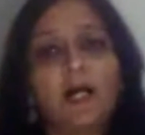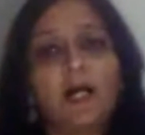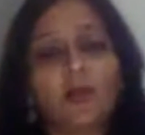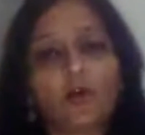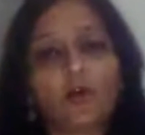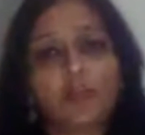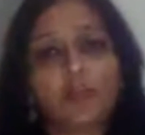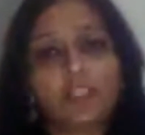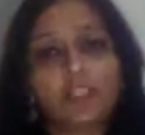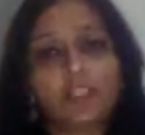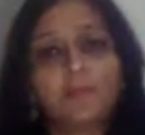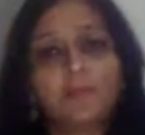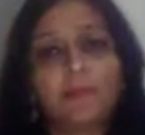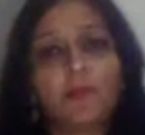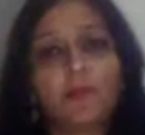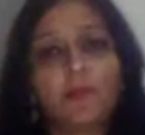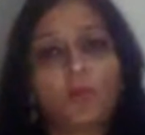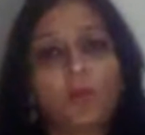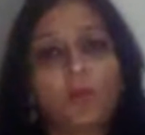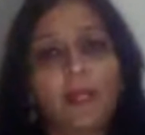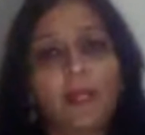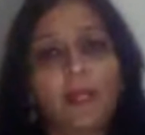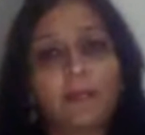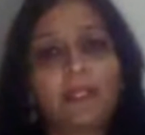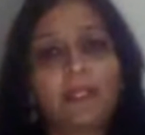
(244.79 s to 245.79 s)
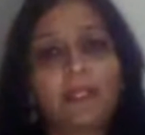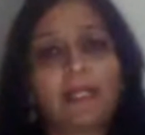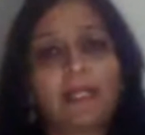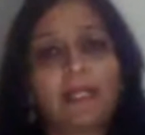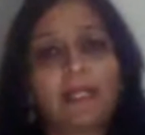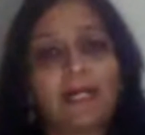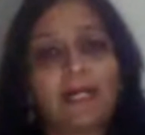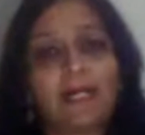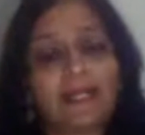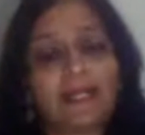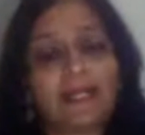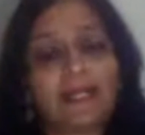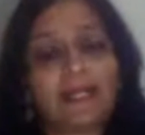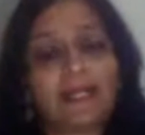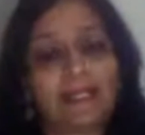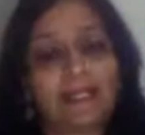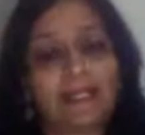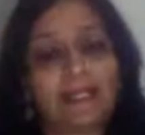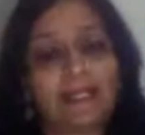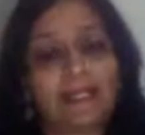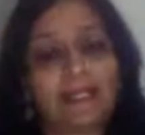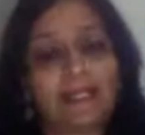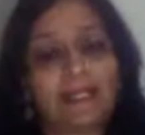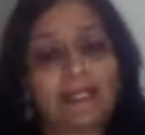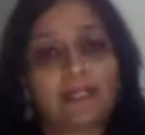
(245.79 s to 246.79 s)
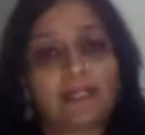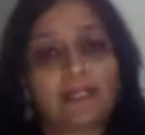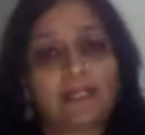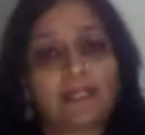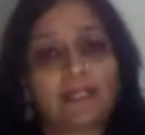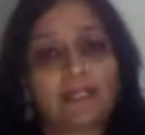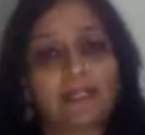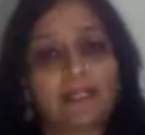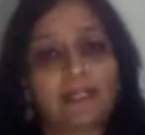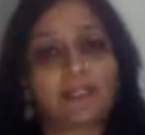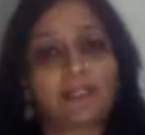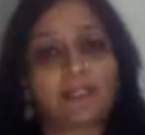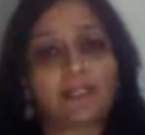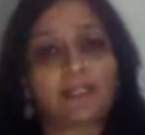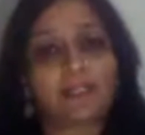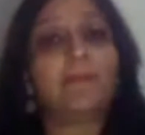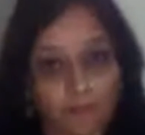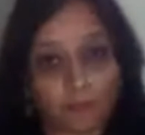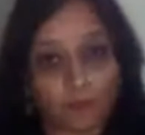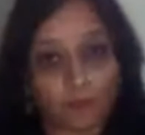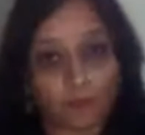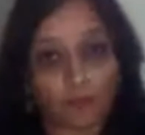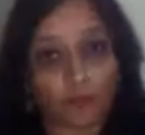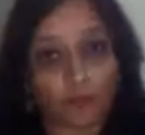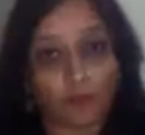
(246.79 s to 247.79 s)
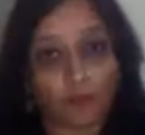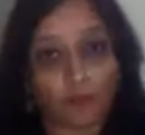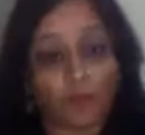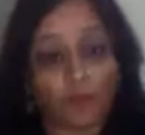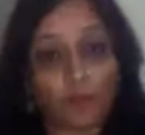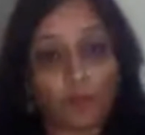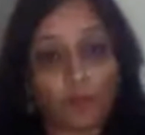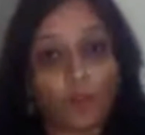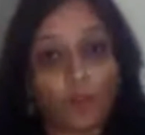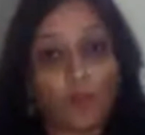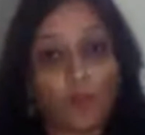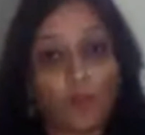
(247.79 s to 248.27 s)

A constable who had been arrested in Bureau